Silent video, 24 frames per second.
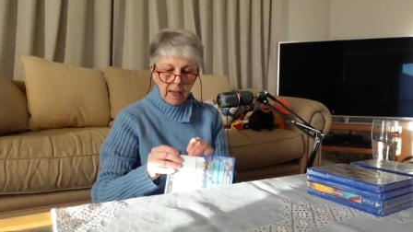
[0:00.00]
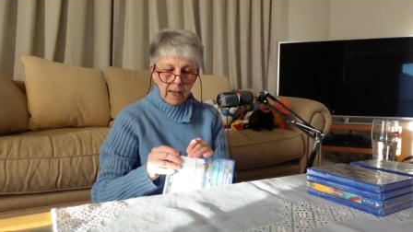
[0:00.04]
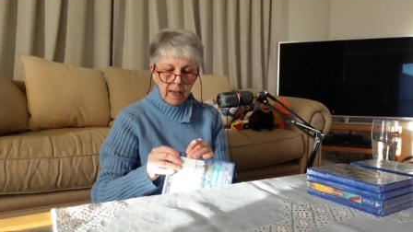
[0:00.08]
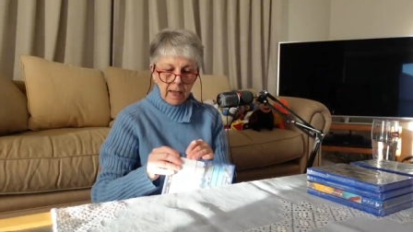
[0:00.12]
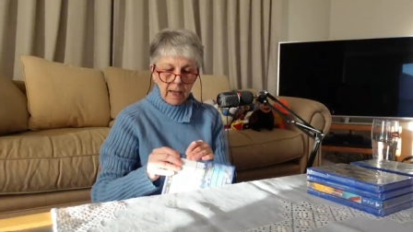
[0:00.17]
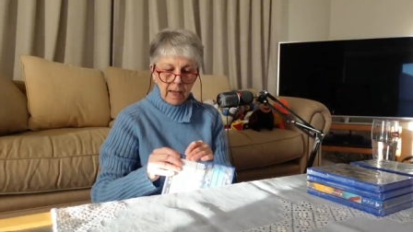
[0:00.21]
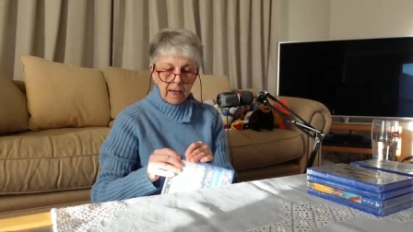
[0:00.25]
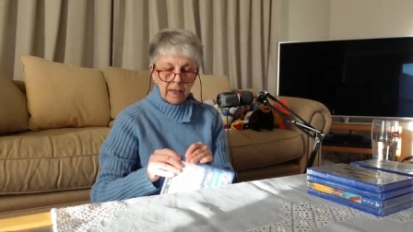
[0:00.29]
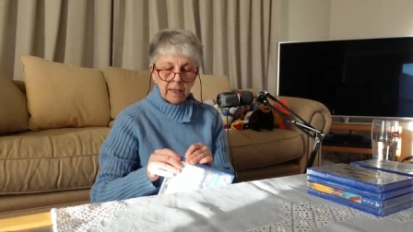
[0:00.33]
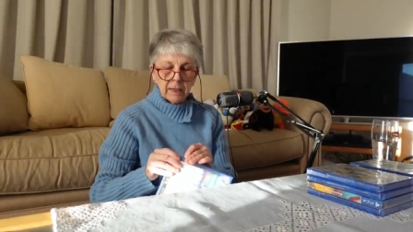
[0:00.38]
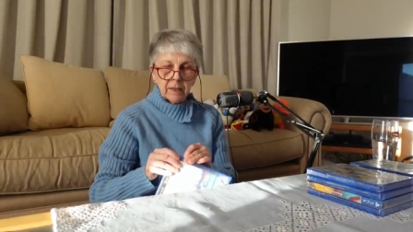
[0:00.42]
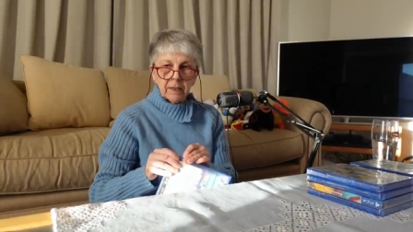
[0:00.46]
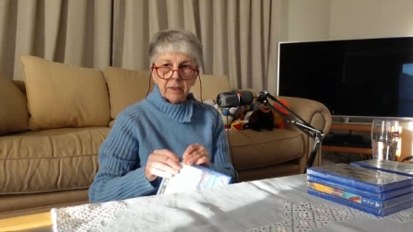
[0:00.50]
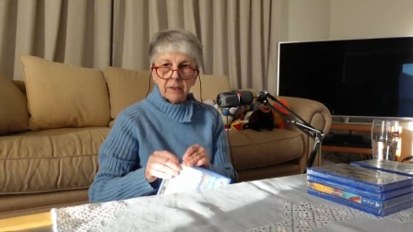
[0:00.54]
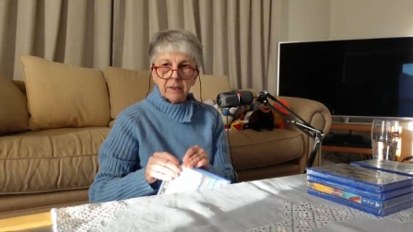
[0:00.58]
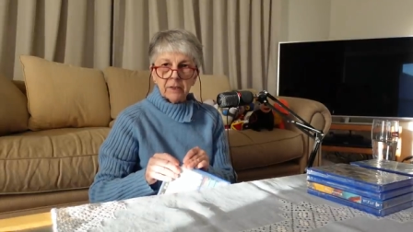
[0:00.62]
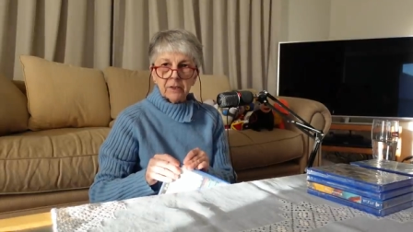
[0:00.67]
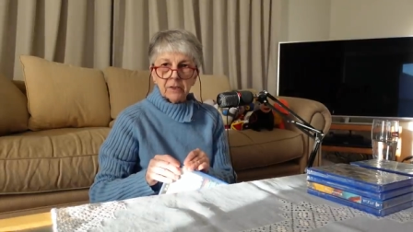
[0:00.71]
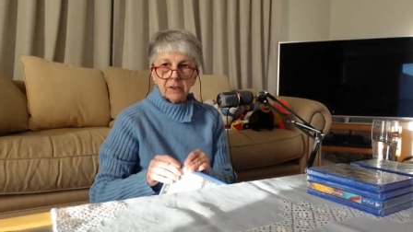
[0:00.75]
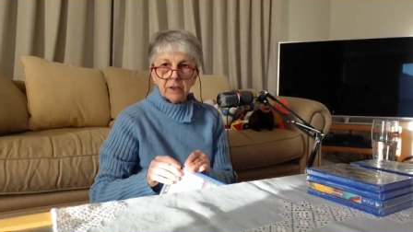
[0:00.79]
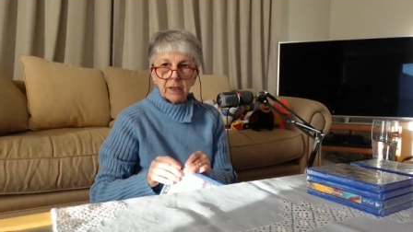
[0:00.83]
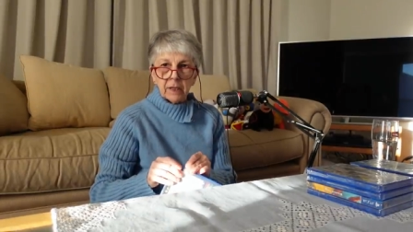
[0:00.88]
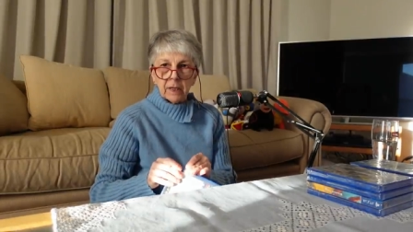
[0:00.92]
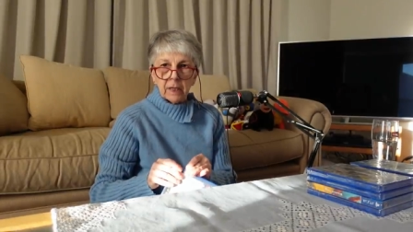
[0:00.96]

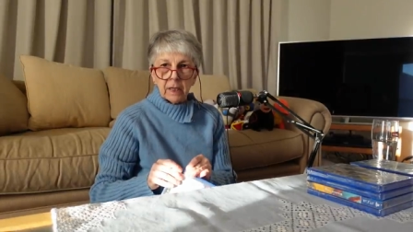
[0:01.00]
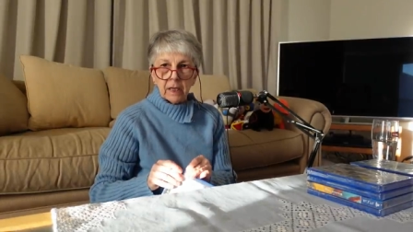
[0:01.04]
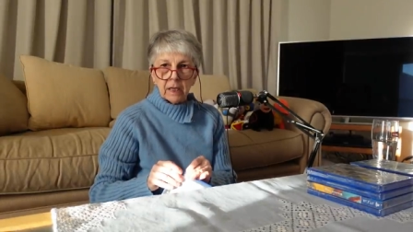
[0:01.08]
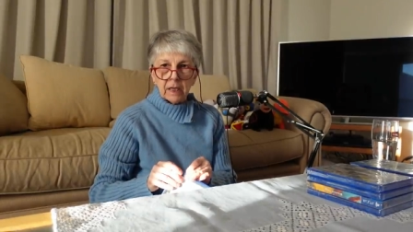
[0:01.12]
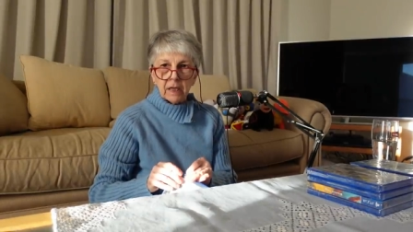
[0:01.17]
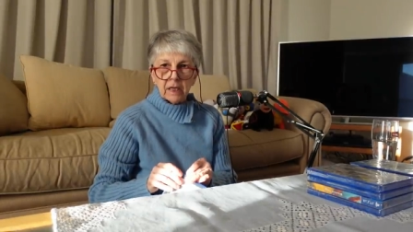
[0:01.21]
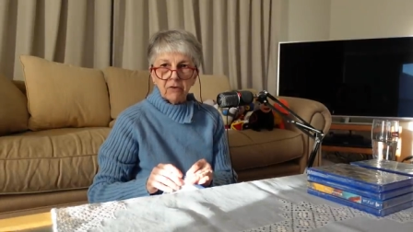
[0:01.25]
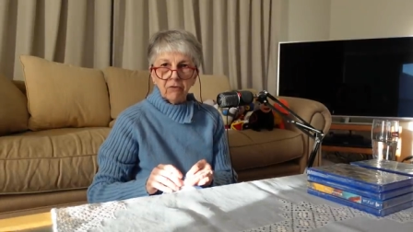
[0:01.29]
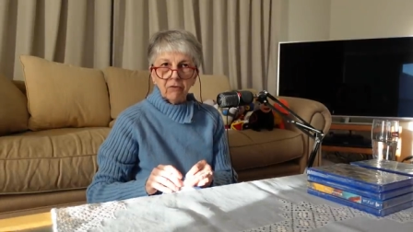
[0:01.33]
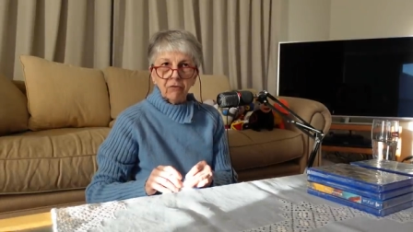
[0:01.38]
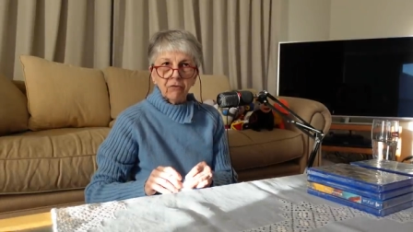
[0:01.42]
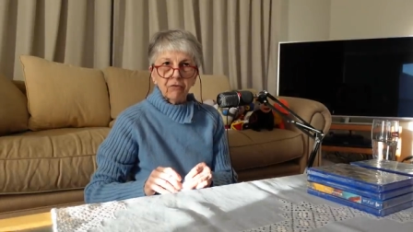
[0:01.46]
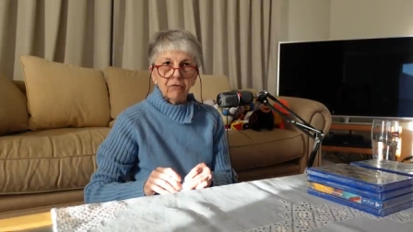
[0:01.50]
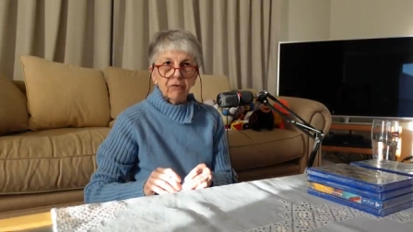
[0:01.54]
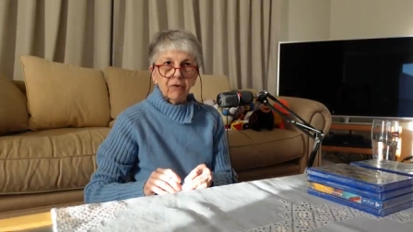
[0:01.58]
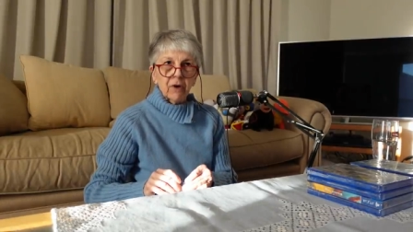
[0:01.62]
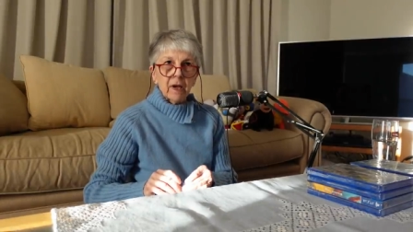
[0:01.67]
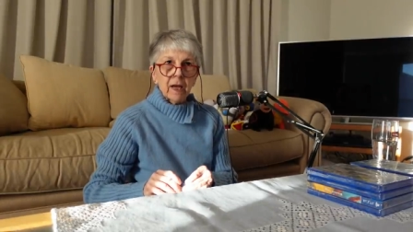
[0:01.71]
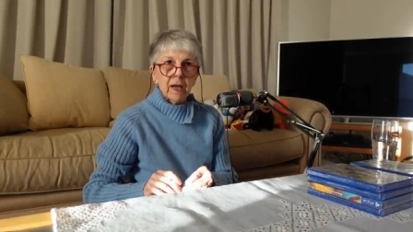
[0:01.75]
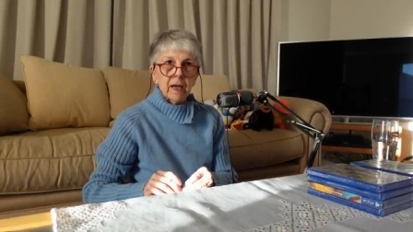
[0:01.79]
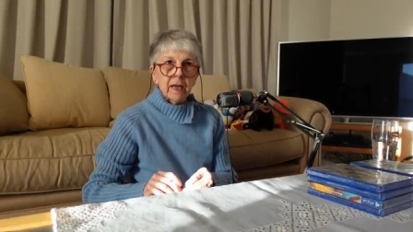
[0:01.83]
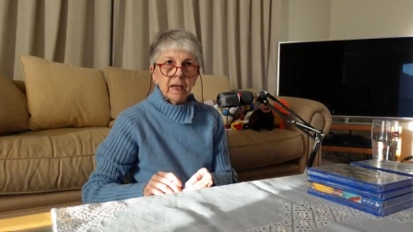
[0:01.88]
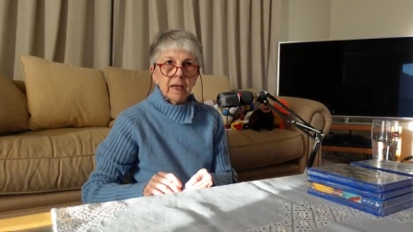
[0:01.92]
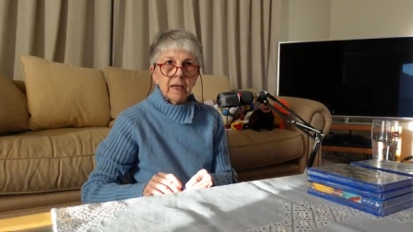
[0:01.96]
and it's
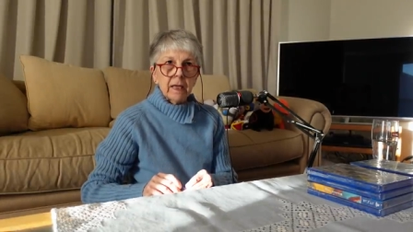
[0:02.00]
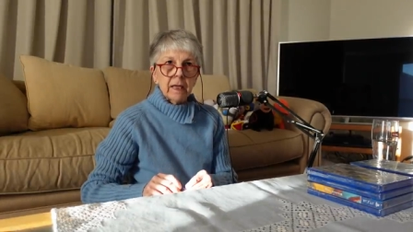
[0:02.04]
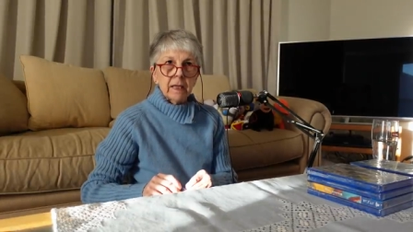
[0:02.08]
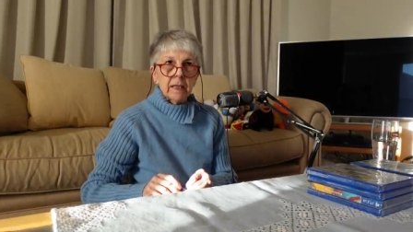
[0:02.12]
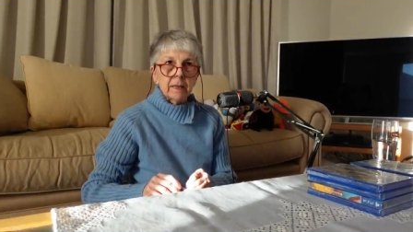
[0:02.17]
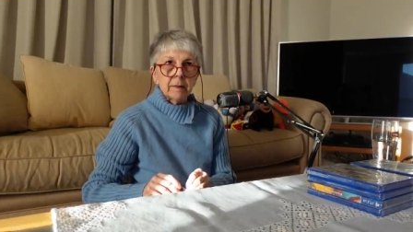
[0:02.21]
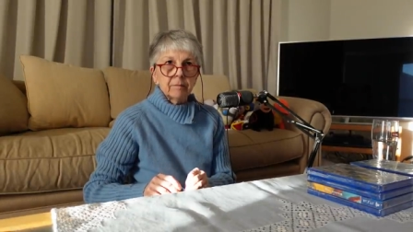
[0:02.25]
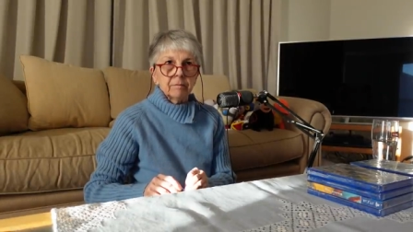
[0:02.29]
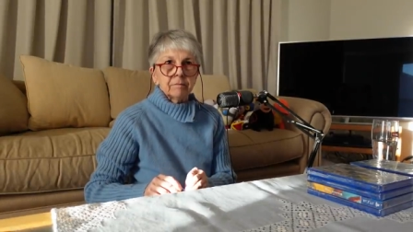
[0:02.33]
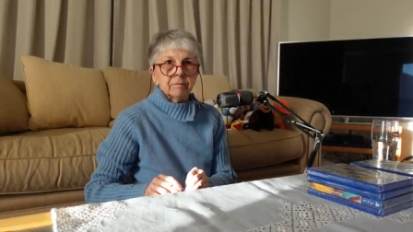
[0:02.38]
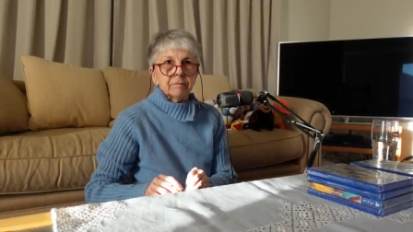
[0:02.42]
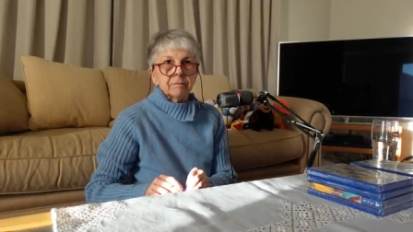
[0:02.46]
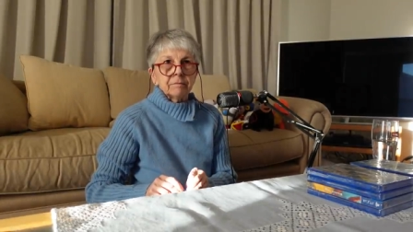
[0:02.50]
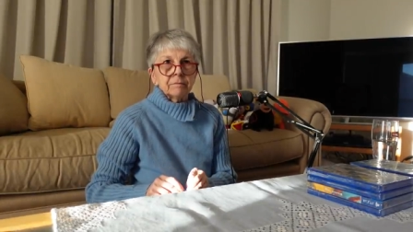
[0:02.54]
a